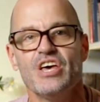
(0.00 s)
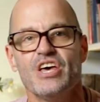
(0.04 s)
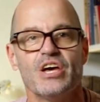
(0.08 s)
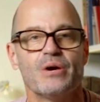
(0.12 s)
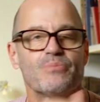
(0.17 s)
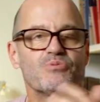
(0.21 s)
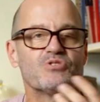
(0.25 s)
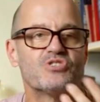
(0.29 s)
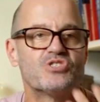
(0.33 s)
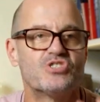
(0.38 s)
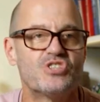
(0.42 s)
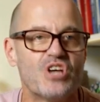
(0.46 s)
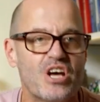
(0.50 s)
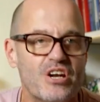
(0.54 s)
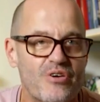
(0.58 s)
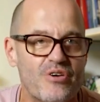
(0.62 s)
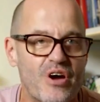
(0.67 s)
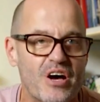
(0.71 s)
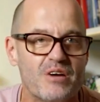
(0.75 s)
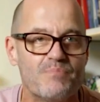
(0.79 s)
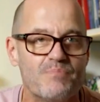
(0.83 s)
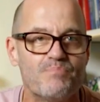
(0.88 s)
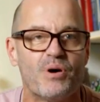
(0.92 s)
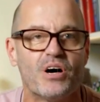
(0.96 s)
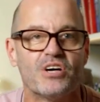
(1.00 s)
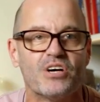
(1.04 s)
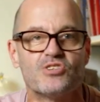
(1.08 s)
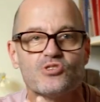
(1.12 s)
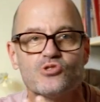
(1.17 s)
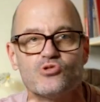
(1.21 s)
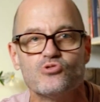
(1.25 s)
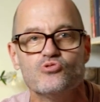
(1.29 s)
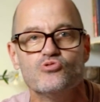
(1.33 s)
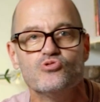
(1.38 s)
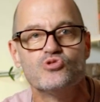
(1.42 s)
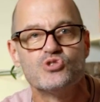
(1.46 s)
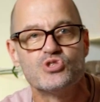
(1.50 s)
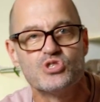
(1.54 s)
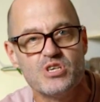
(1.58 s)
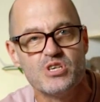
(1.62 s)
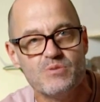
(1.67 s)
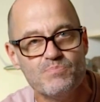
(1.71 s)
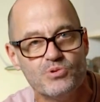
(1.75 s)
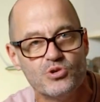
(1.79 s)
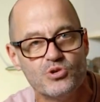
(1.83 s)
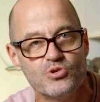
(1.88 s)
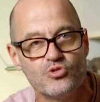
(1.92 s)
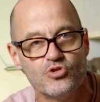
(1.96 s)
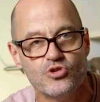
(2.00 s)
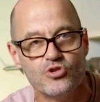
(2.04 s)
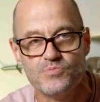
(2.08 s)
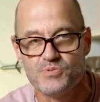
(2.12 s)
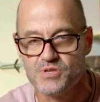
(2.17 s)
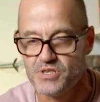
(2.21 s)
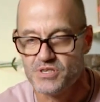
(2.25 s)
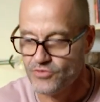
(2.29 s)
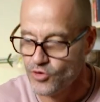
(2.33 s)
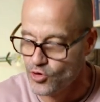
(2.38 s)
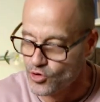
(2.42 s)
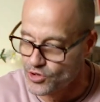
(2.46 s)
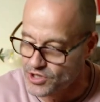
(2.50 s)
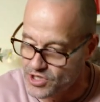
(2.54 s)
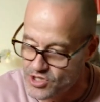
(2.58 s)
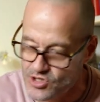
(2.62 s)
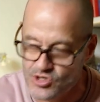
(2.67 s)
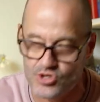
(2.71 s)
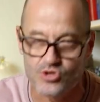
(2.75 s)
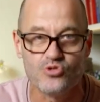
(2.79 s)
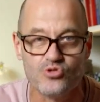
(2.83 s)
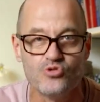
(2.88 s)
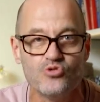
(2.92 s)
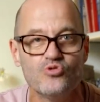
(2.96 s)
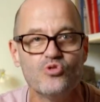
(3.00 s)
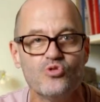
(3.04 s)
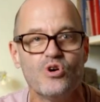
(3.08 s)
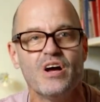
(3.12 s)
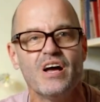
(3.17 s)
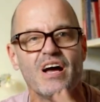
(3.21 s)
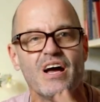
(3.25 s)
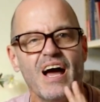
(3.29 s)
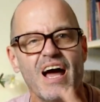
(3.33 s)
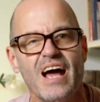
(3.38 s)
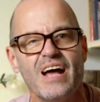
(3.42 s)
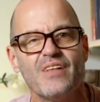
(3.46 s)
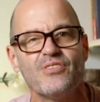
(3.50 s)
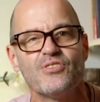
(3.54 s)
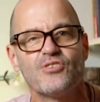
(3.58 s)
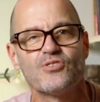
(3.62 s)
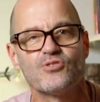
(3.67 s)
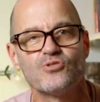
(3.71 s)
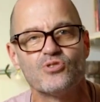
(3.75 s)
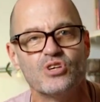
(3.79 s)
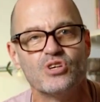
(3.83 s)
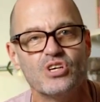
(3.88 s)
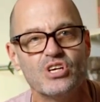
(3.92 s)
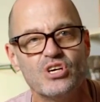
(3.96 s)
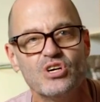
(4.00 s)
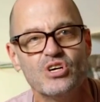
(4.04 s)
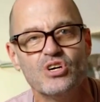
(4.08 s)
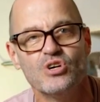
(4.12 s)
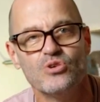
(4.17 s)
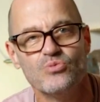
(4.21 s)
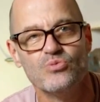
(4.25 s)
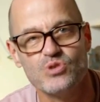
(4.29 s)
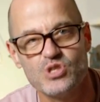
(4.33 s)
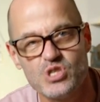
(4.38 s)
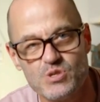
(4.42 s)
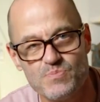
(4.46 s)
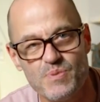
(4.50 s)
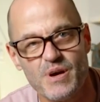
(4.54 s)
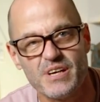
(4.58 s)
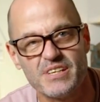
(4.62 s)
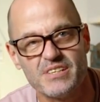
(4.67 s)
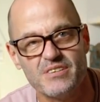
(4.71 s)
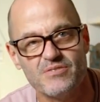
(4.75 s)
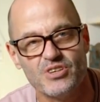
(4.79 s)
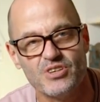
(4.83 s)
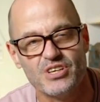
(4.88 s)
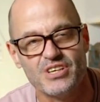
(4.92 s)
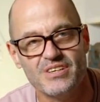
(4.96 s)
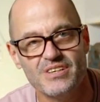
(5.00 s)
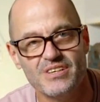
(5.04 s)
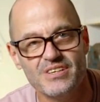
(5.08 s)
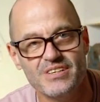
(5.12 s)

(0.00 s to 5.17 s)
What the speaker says: It was generated by 2 simple groups of order 2 and 3, respectively.